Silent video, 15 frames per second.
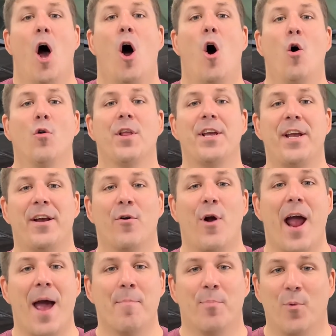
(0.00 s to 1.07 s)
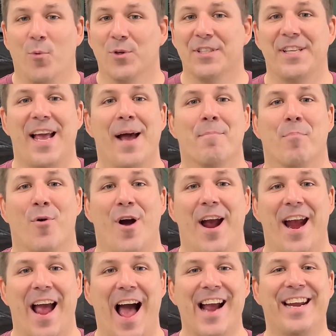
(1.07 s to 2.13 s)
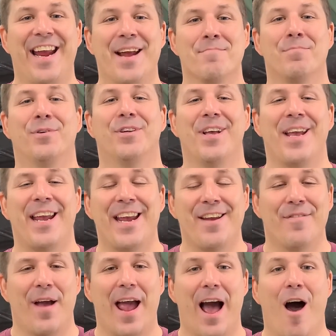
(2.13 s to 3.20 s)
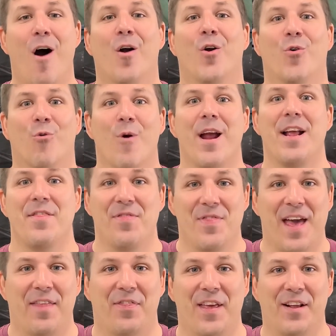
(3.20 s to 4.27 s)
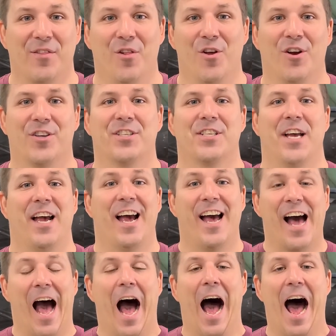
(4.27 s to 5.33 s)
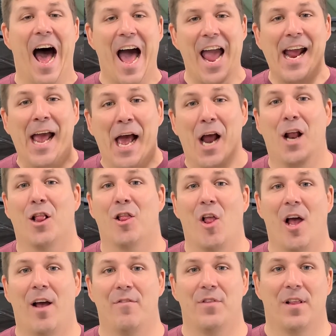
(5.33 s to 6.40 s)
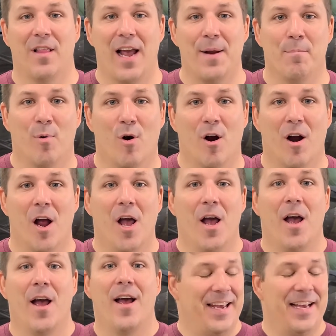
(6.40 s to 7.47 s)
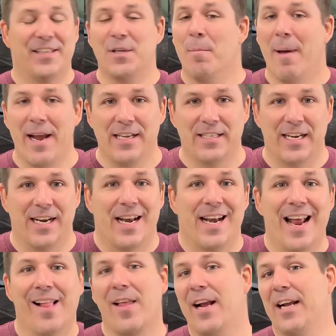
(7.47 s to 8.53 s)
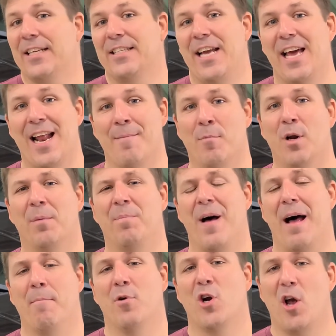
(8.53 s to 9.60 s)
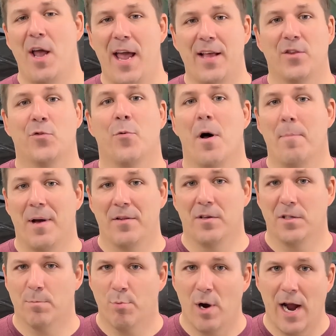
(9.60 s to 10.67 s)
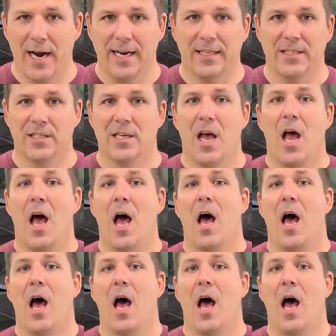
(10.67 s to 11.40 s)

Holy crap, was that bright. I can't believe how great that thing looks. I love the light bar. It's amazing. Now, like I said, I'm gonna go ahead and swap out those brackets